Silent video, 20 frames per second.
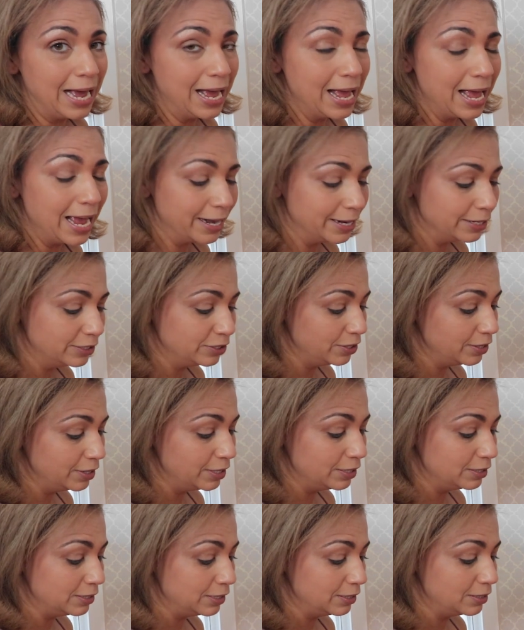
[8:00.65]
not add it to
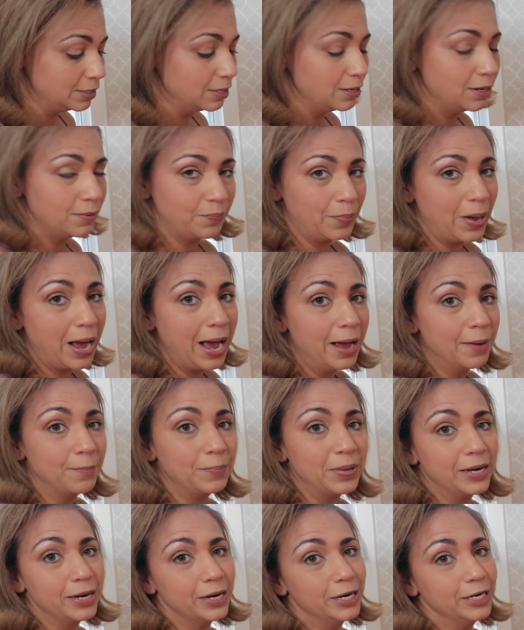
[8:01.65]
this
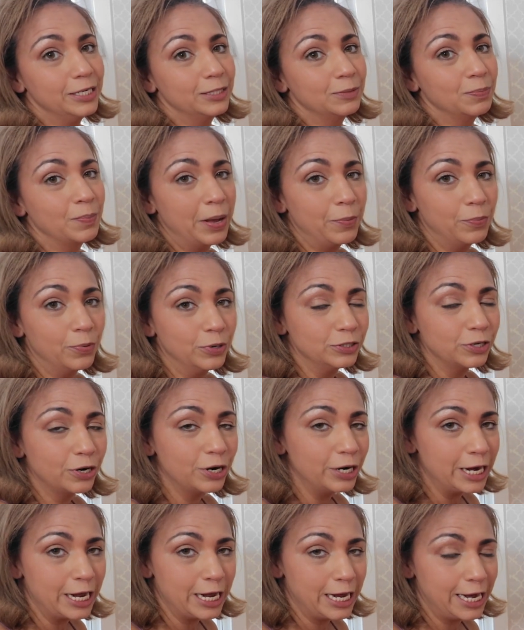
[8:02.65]
pot because my boys are
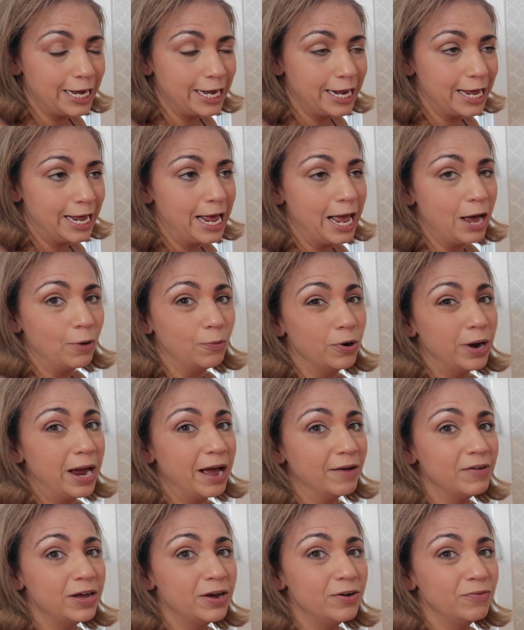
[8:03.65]
gonna eat it and we're
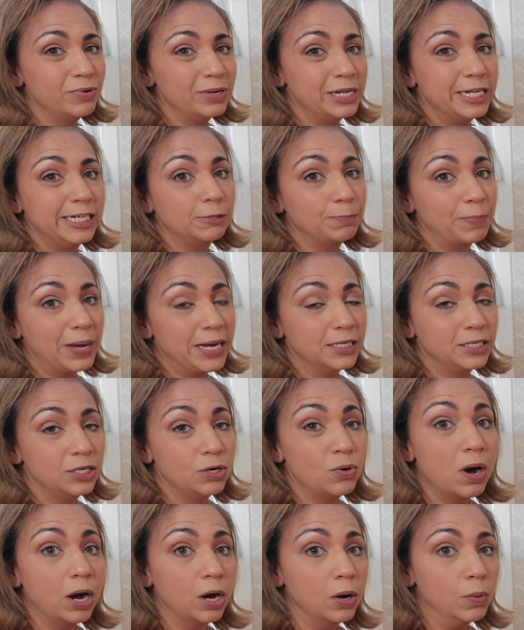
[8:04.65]
having a really spicy
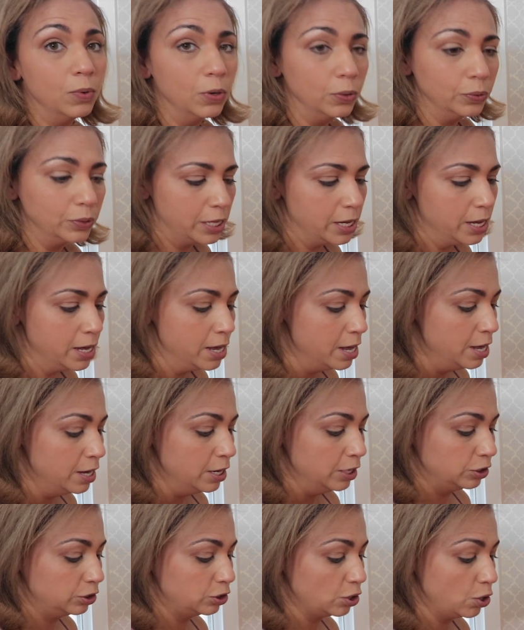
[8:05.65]
guacamole.
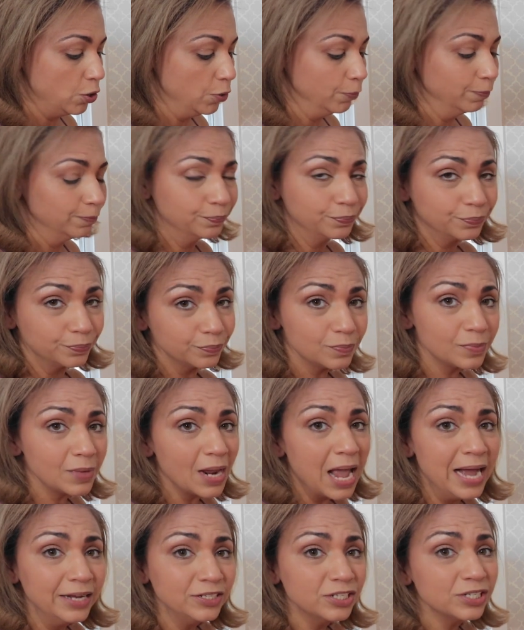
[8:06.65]
So
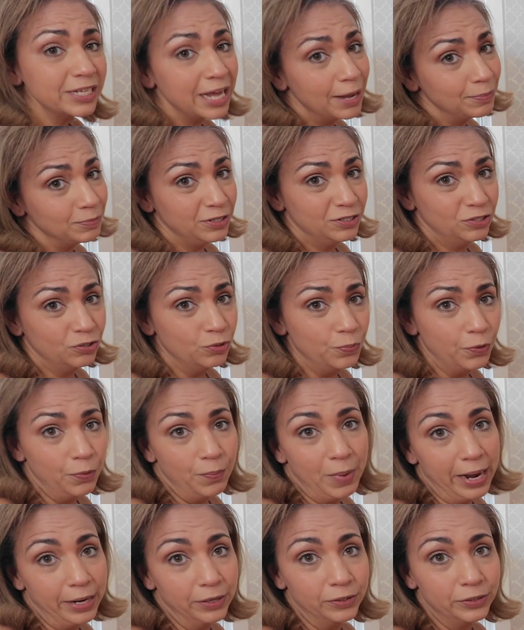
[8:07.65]
I just kept it super
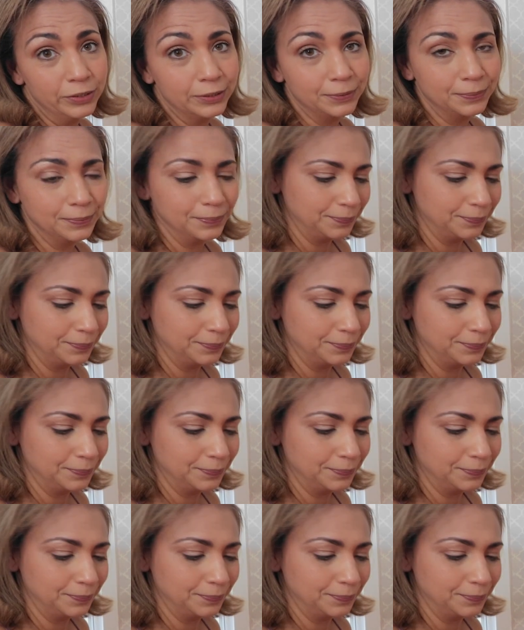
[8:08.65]
mild.